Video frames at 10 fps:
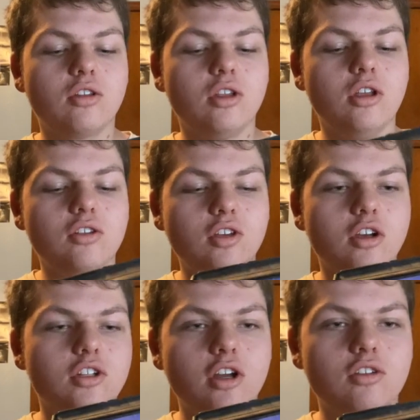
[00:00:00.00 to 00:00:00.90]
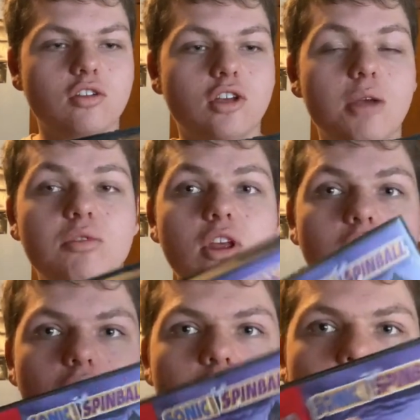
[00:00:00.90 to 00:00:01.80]
the Sega Genesis games
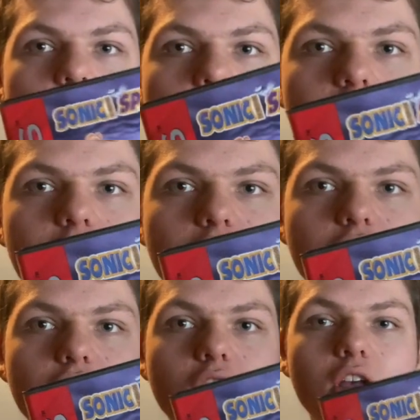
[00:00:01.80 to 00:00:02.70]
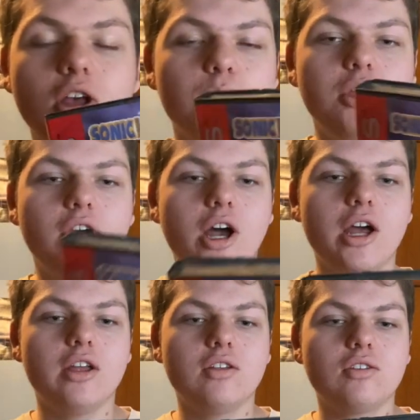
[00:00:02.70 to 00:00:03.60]
in these cases
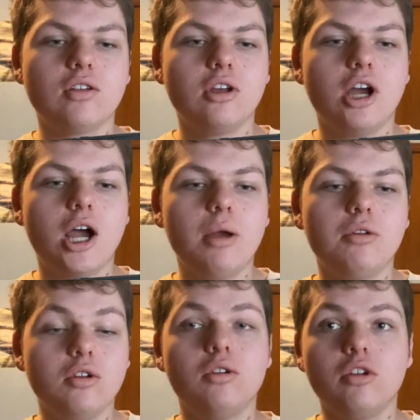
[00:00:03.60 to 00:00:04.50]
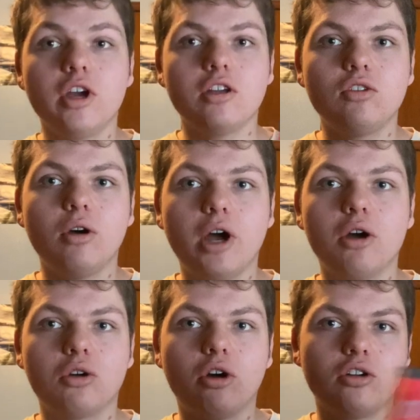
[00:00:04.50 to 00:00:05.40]
because I mean, you guys know how
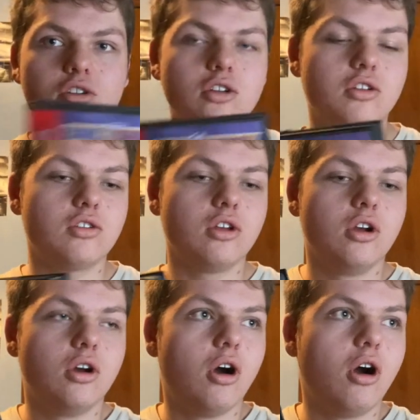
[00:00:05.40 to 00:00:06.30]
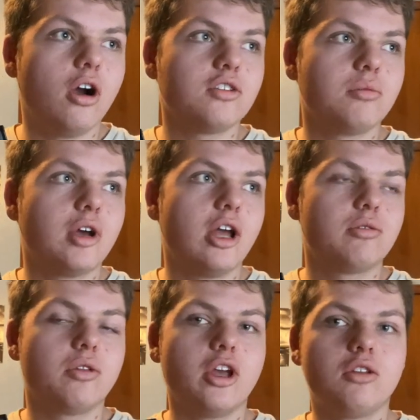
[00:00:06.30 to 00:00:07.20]
cartridges are sometimes
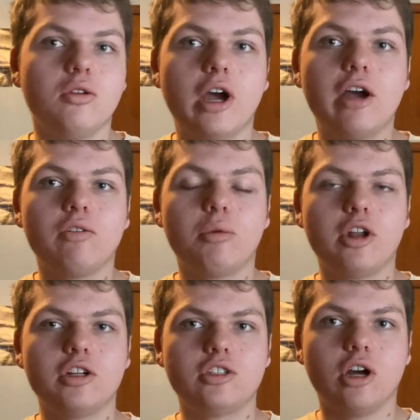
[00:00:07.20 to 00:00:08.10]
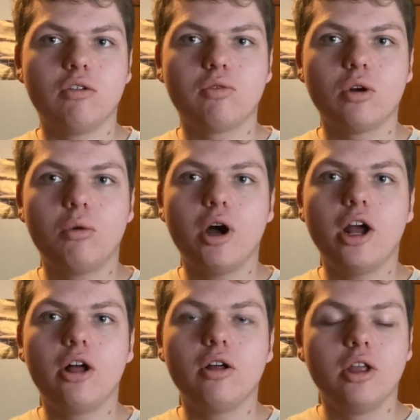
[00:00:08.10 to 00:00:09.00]
when, like, you have them on a shelf for a while